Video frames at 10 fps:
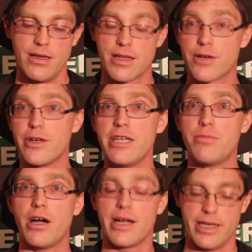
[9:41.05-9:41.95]
The
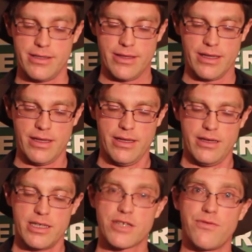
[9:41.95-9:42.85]
Green Party
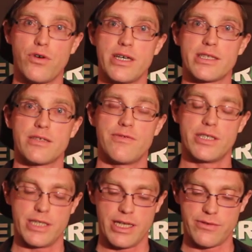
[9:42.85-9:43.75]
is a voice for
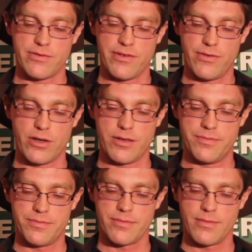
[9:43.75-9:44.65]
genuine
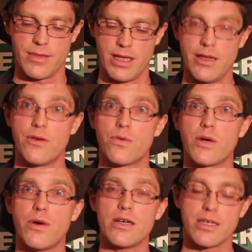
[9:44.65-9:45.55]
reform.
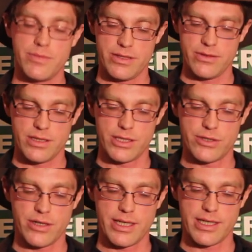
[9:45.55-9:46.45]
We welcome you to
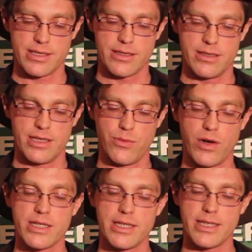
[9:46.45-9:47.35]
join us in
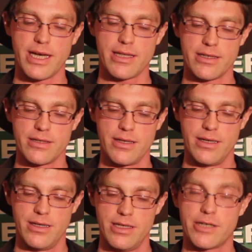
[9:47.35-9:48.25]
working together
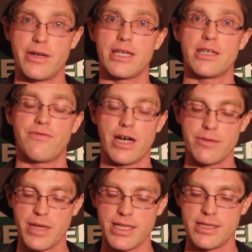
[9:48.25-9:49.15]
to create an
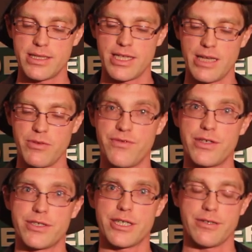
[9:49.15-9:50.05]
environmentally sustainable
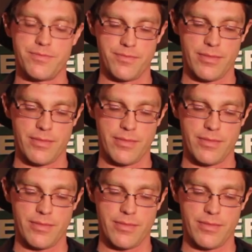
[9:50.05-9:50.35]
future